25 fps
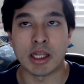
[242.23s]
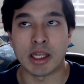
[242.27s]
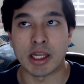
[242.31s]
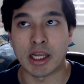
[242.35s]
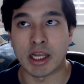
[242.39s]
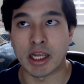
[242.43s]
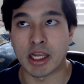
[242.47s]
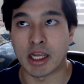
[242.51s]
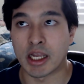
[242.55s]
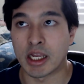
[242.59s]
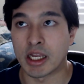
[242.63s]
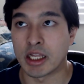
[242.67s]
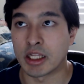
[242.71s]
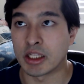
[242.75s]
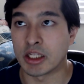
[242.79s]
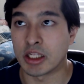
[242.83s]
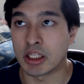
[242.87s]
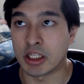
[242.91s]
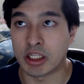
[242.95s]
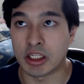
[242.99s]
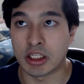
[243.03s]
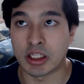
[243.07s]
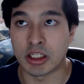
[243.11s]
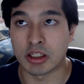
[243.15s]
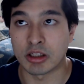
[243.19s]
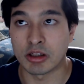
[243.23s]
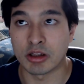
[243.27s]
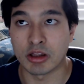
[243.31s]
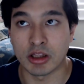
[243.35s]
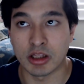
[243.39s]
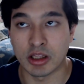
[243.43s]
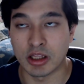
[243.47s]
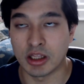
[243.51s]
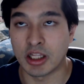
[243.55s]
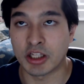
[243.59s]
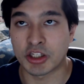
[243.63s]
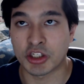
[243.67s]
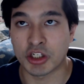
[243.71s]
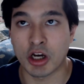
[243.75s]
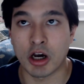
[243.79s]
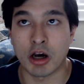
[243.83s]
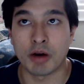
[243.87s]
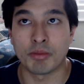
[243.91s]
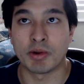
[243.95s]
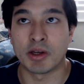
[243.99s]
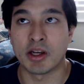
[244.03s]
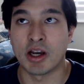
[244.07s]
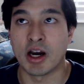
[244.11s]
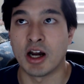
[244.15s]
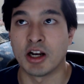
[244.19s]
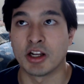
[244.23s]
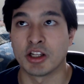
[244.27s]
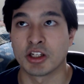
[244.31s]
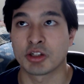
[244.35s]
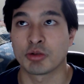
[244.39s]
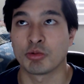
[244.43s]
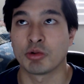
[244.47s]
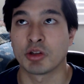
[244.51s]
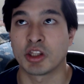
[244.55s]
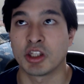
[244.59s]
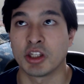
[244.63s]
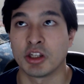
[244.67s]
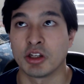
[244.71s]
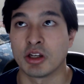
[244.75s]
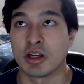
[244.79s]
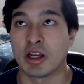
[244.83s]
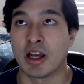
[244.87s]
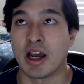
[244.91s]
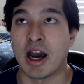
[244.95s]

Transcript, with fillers: And let's all be honest with you.